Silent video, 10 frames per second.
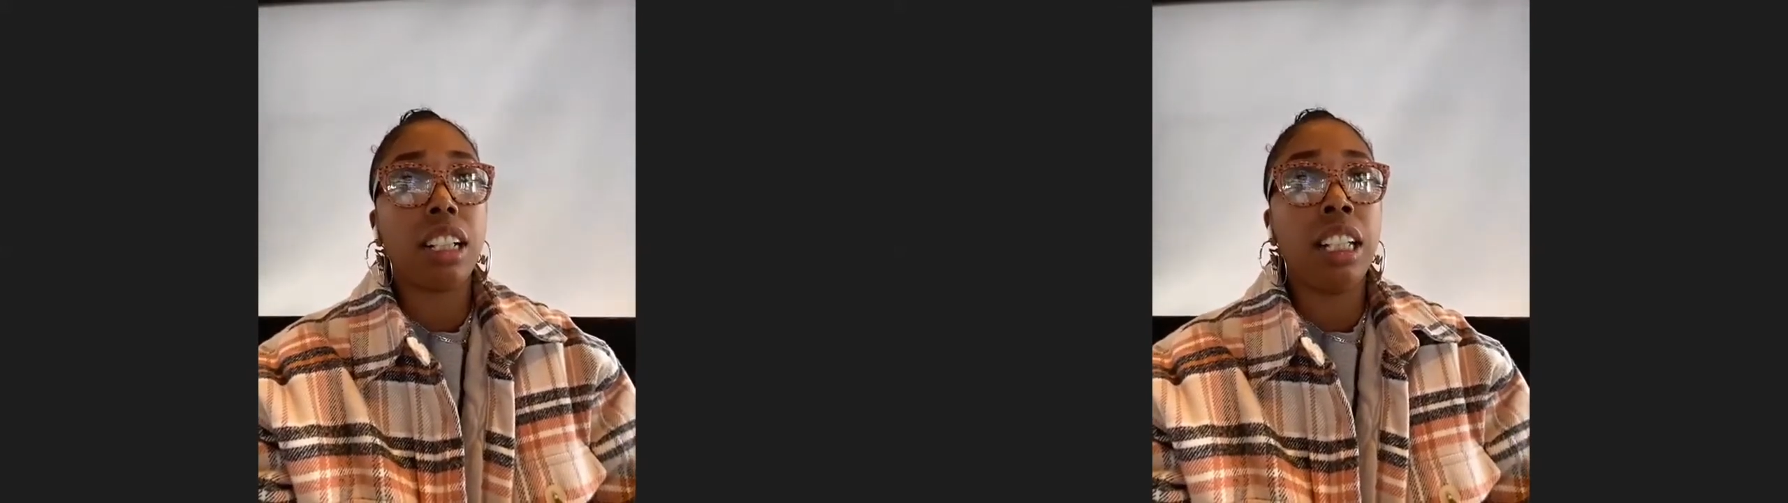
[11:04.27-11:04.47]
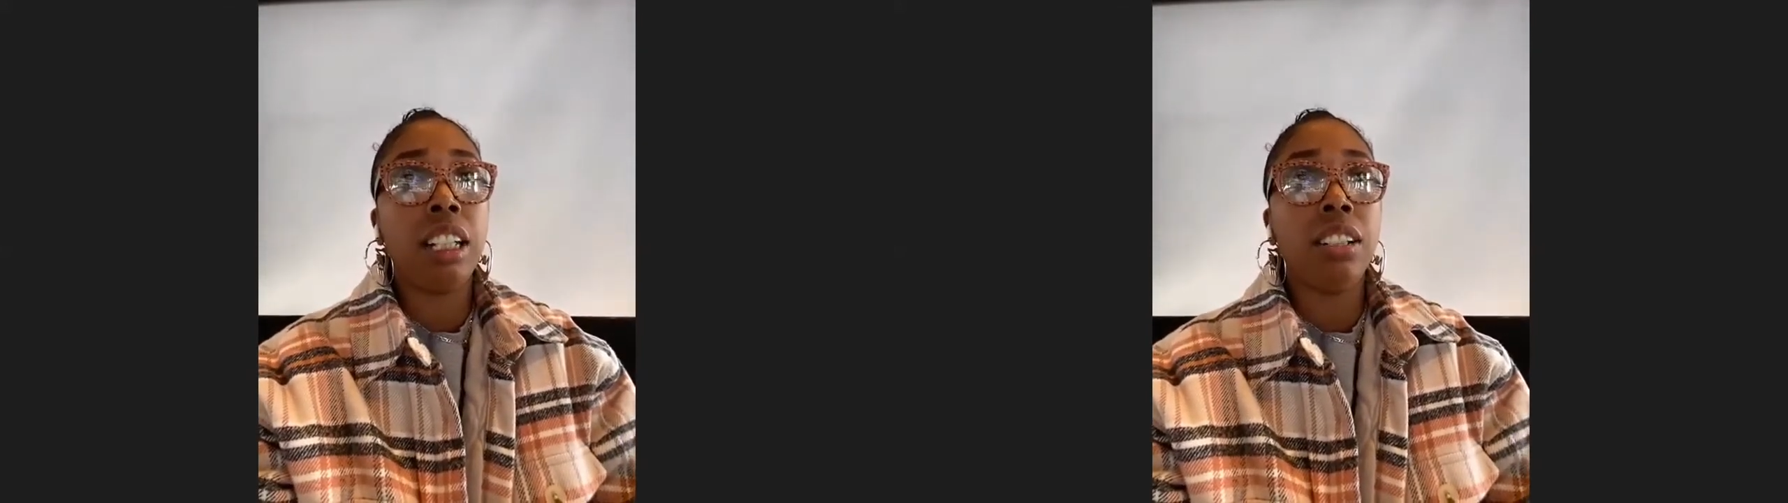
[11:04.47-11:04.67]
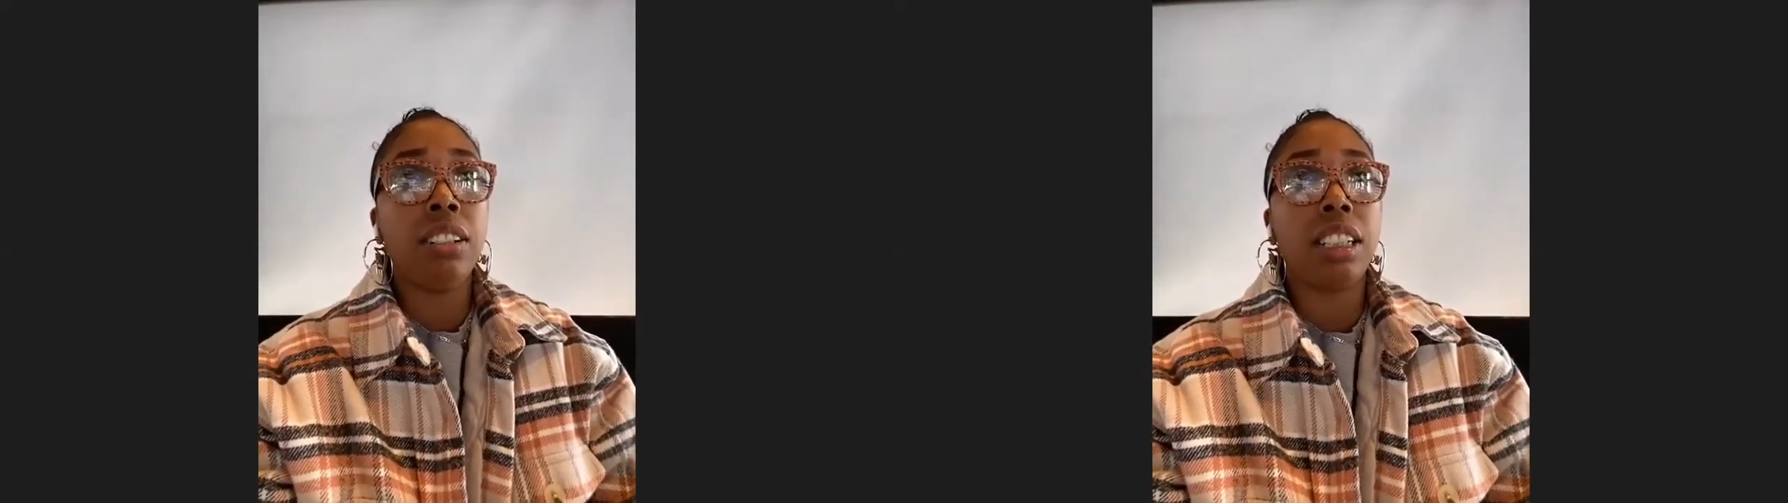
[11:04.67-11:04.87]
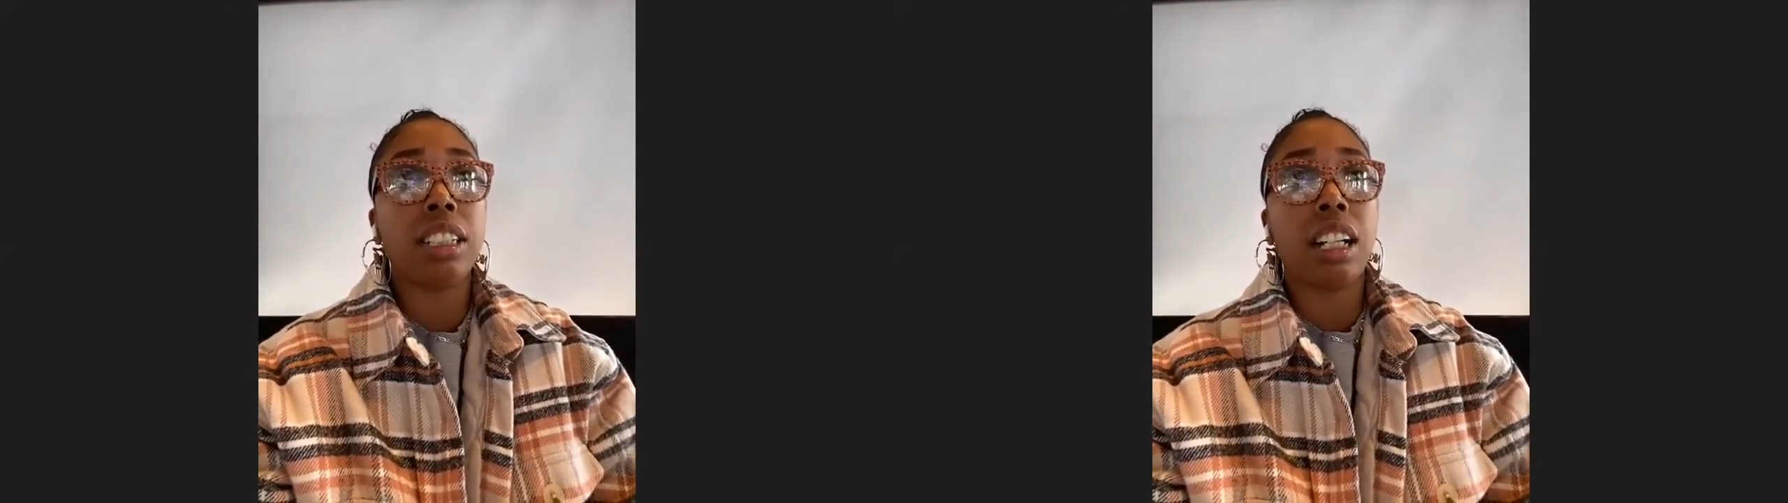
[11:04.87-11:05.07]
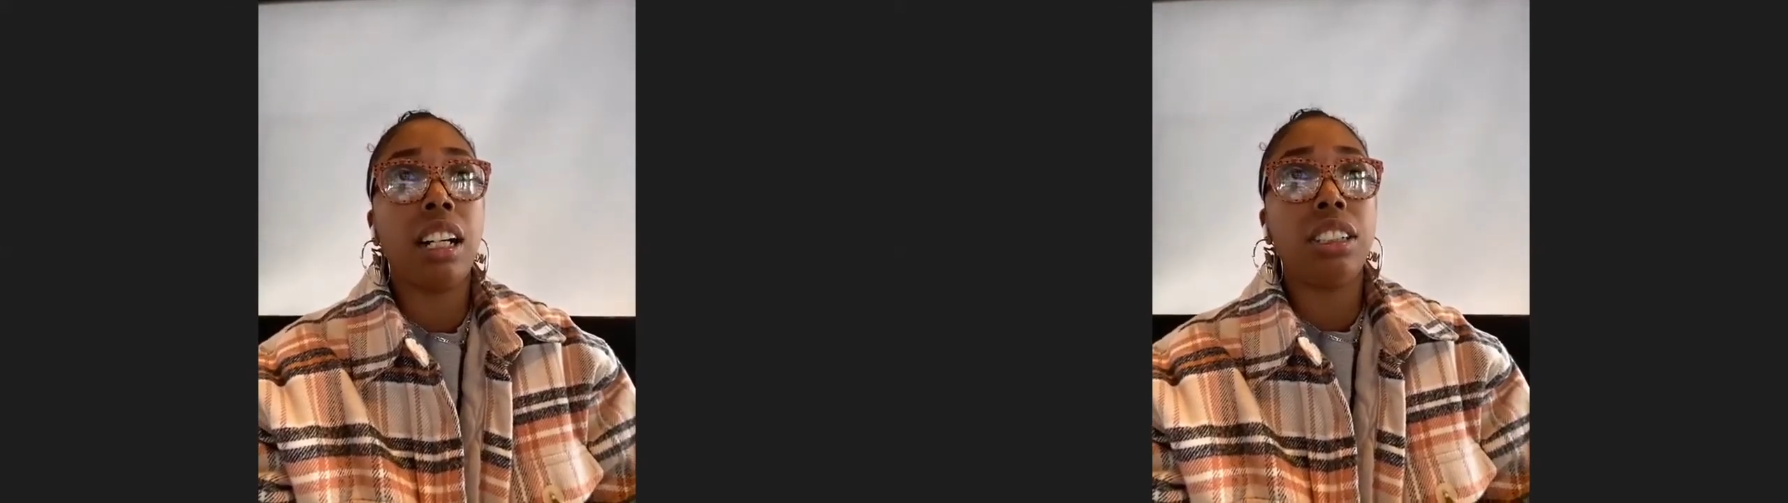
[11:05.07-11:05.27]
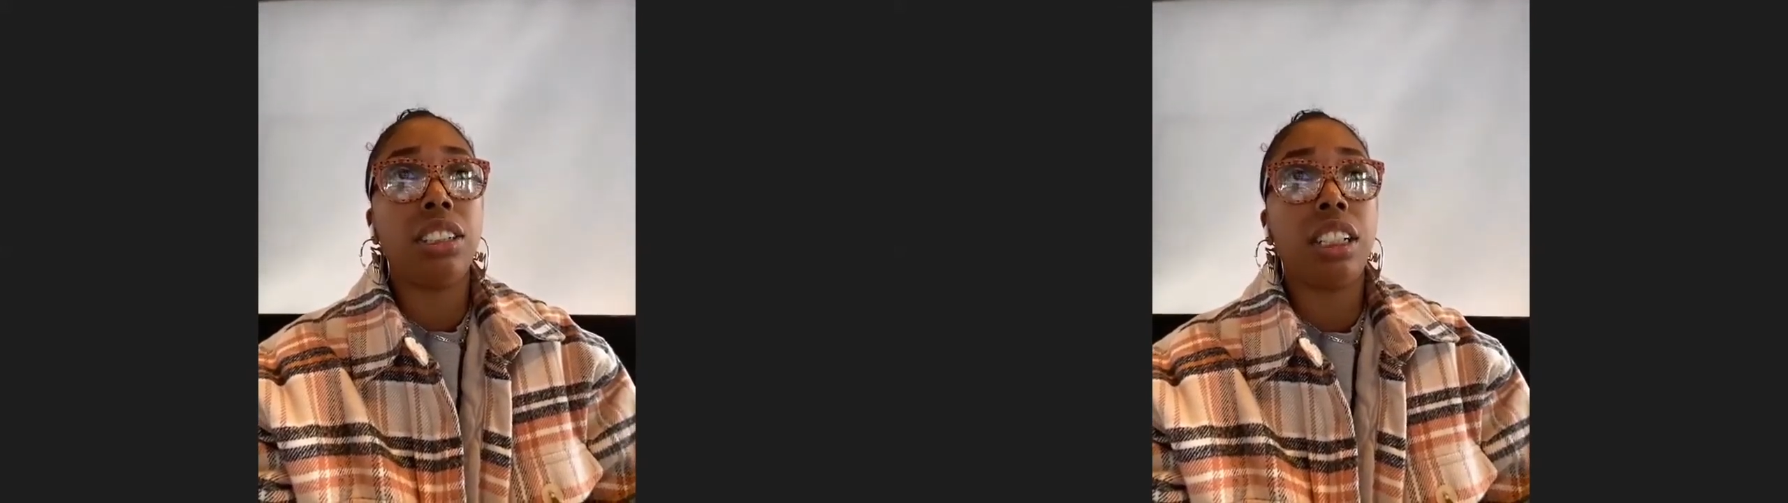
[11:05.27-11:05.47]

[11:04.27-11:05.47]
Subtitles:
kill this construct